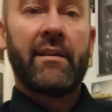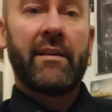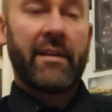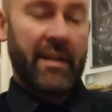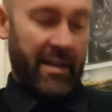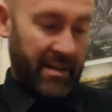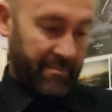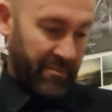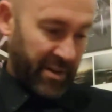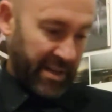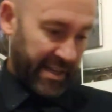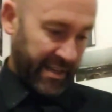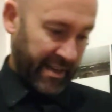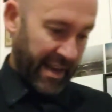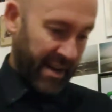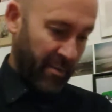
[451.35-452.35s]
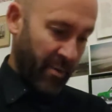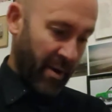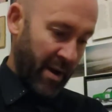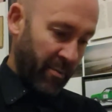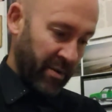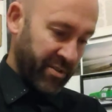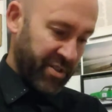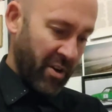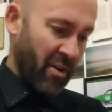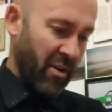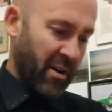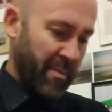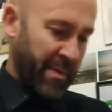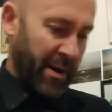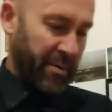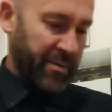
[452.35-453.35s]
we can get away, we'll talk
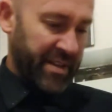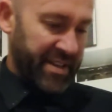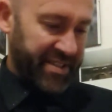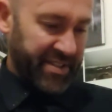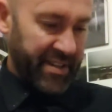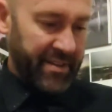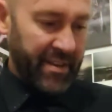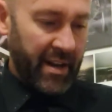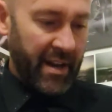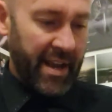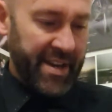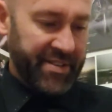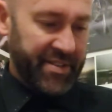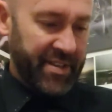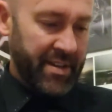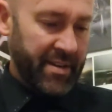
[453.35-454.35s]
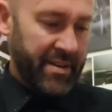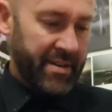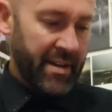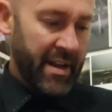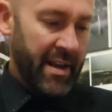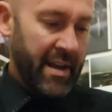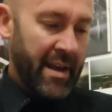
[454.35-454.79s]
about this in the lesson,